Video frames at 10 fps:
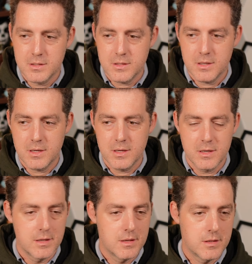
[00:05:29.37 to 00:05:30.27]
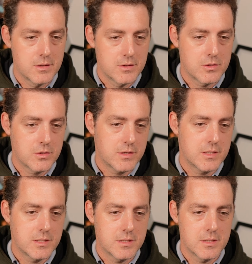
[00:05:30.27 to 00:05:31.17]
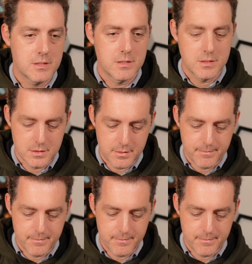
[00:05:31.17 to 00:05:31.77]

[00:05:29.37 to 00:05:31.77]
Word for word: dot choices